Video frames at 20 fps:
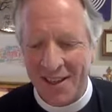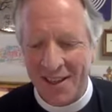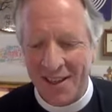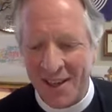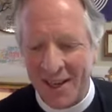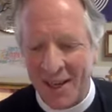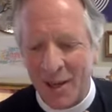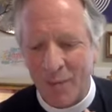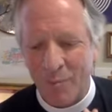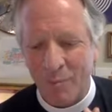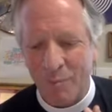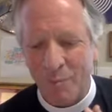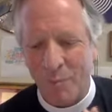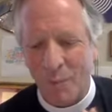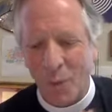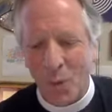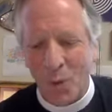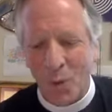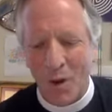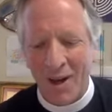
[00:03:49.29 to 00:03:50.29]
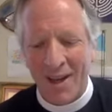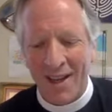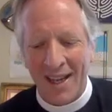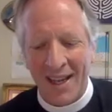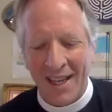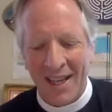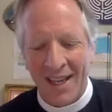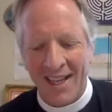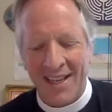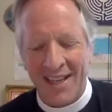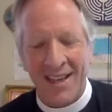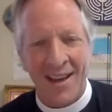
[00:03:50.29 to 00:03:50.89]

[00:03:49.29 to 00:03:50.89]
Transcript: Um, born in